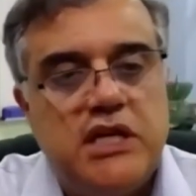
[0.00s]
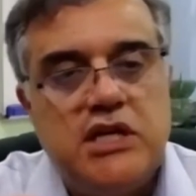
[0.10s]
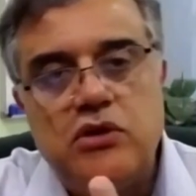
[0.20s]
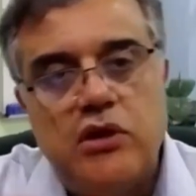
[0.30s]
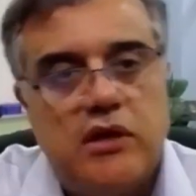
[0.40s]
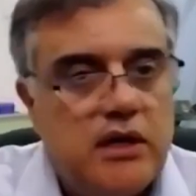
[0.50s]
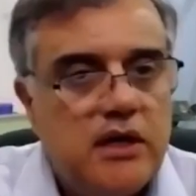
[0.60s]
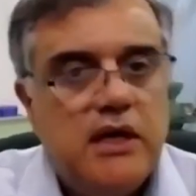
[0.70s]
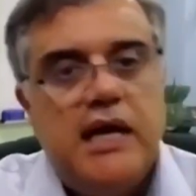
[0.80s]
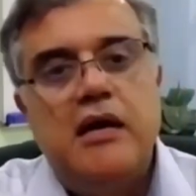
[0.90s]
your
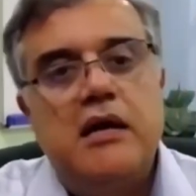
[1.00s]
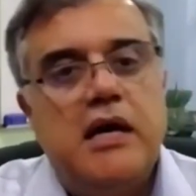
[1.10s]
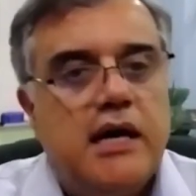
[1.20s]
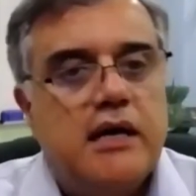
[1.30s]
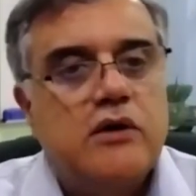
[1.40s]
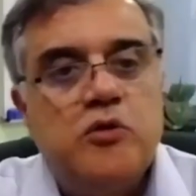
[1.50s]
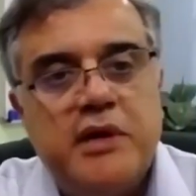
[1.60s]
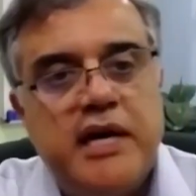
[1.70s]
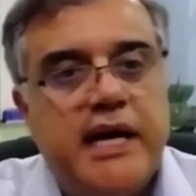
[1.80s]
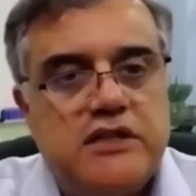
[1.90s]

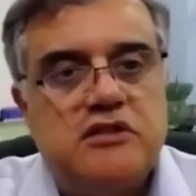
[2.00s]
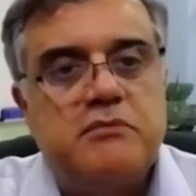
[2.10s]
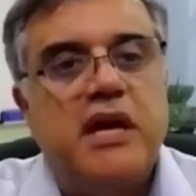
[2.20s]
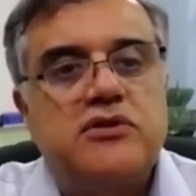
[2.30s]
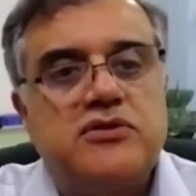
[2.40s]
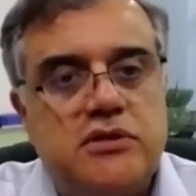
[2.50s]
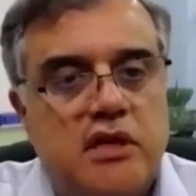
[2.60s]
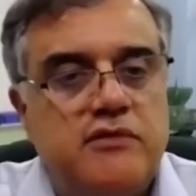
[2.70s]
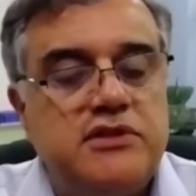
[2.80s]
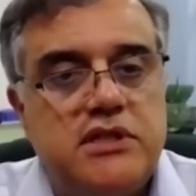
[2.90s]
Kubernetes or
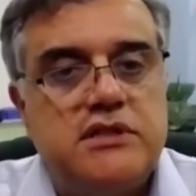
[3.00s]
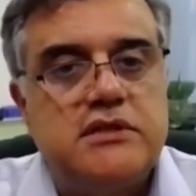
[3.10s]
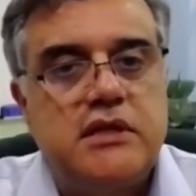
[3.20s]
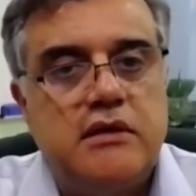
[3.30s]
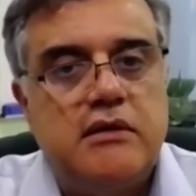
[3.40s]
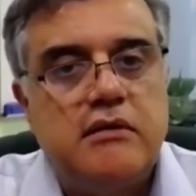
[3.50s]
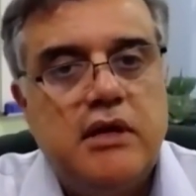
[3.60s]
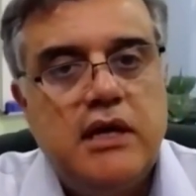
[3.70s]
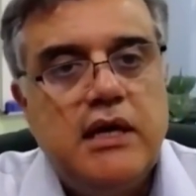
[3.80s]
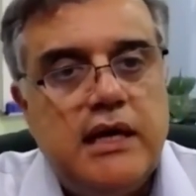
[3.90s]
microservices
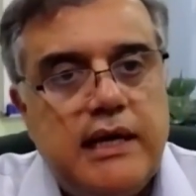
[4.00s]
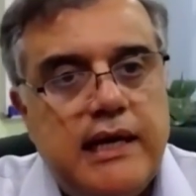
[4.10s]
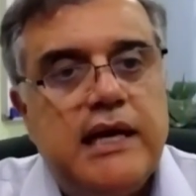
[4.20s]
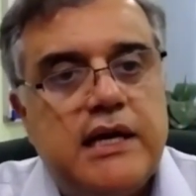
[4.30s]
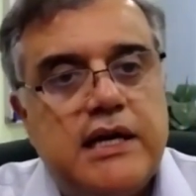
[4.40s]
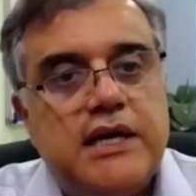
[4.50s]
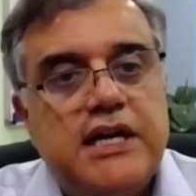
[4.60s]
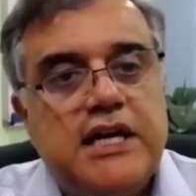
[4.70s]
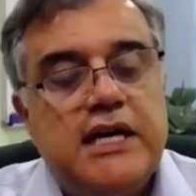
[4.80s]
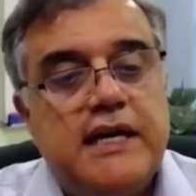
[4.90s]
layer,
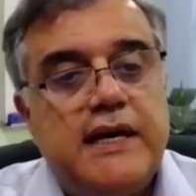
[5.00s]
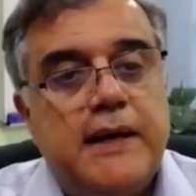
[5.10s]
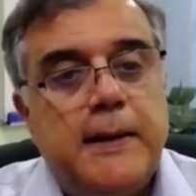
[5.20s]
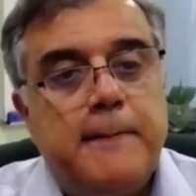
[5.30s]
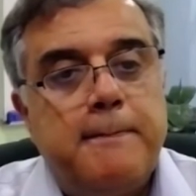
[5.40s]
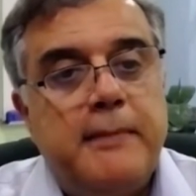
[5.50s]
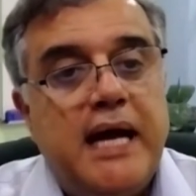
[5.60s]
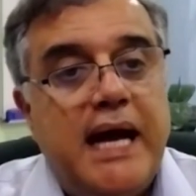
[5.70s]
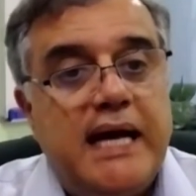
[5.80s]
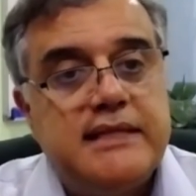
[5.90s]

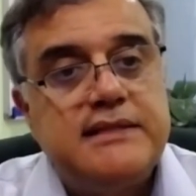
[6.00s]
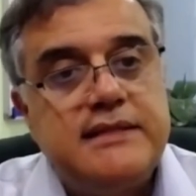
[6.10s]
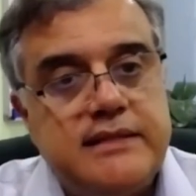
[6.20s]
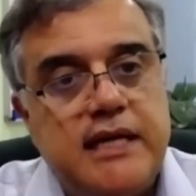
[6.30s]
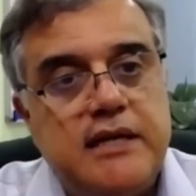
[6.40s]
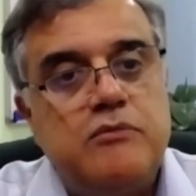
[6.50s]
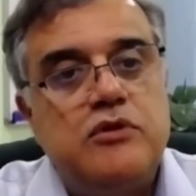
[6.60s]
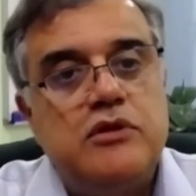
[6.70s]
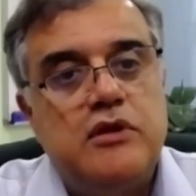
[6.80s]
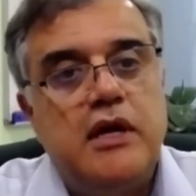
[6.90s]
as I said,
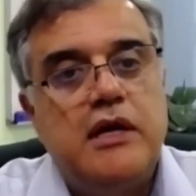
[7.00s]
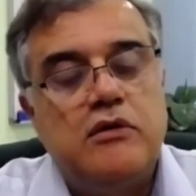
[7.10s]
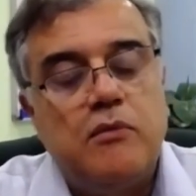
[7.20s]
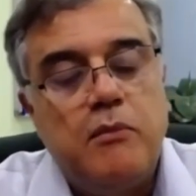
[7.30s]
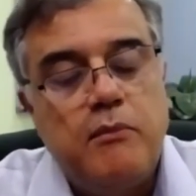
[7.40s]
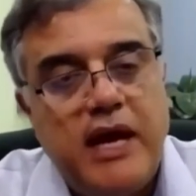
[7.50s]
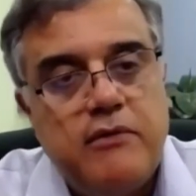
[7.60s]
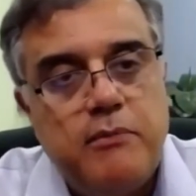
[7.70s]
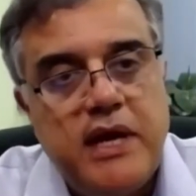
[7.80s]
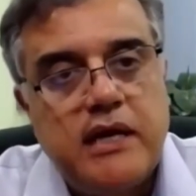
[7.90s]
you know,
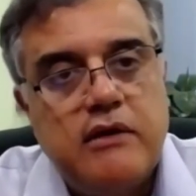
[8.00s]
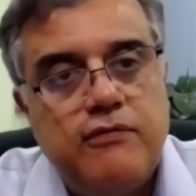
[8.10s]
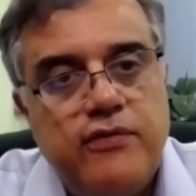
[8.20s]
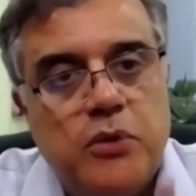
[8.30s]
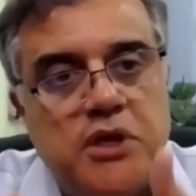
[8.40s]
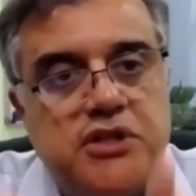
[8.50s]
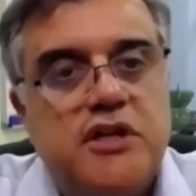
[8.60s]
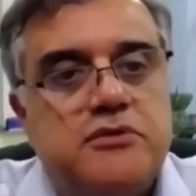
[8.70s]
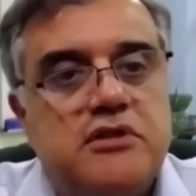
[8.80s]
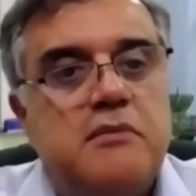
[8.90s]
and make fewer
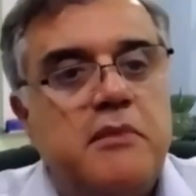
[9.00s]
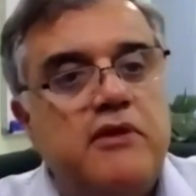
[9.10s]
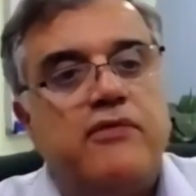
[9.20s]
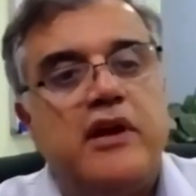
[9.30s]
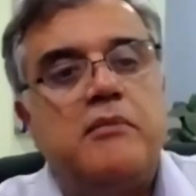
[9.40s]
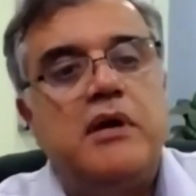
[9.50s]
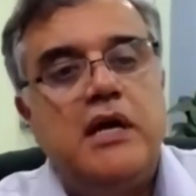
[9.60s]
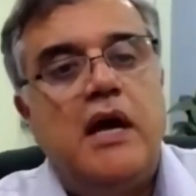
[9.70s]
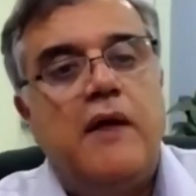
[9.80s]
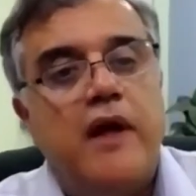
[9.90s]
trips to the mainframe,
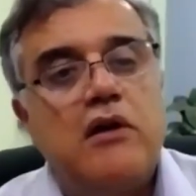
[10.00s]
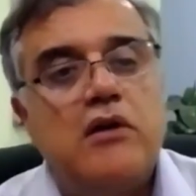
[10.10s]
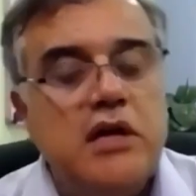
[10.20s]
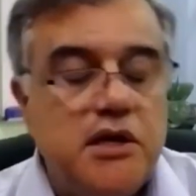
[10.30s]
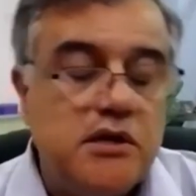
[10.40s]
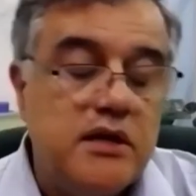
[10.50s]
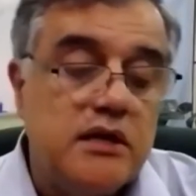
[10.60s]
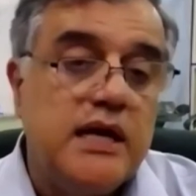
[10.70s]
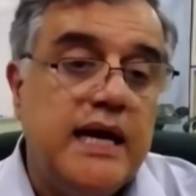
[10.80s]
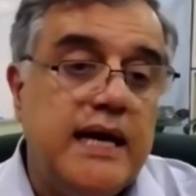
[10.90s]
not only are you going
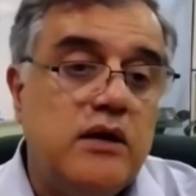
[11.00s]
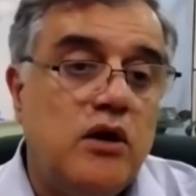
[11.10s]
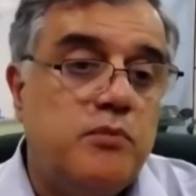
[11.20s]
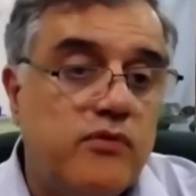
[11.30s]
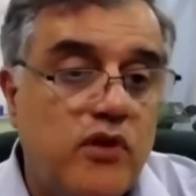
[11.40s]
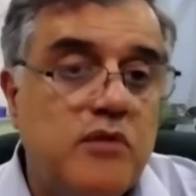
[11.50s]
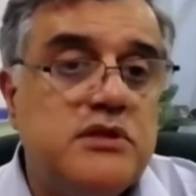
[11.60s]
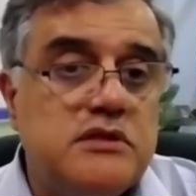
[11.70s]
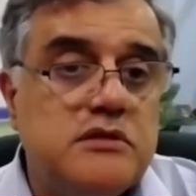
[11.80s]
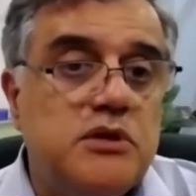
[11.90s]
to gain on
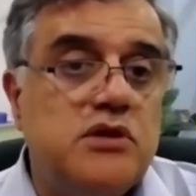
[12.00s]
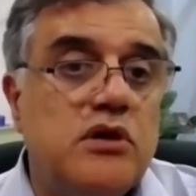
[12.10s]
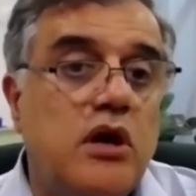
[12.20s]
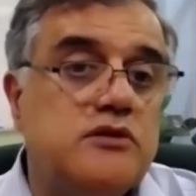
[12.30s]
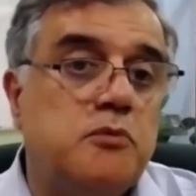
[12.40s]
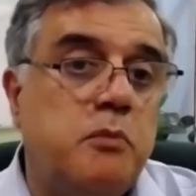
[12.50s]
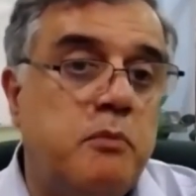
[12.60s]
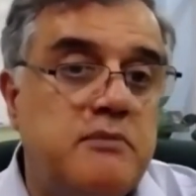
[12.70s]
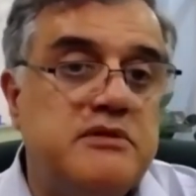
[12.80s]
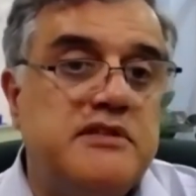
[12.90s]
performance, but you can also
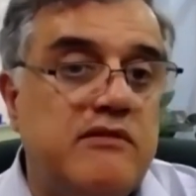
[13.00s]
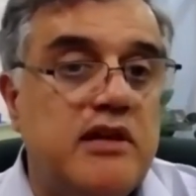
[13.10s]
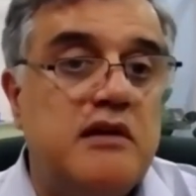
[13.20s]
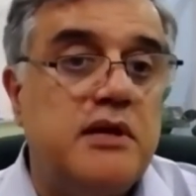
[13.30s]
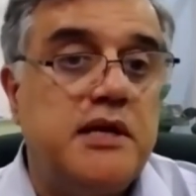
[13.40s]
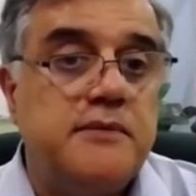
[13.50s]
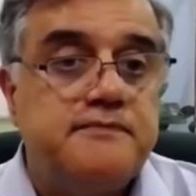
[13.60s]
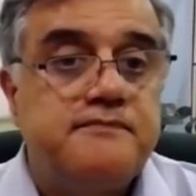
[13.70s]
probably save a lot of money.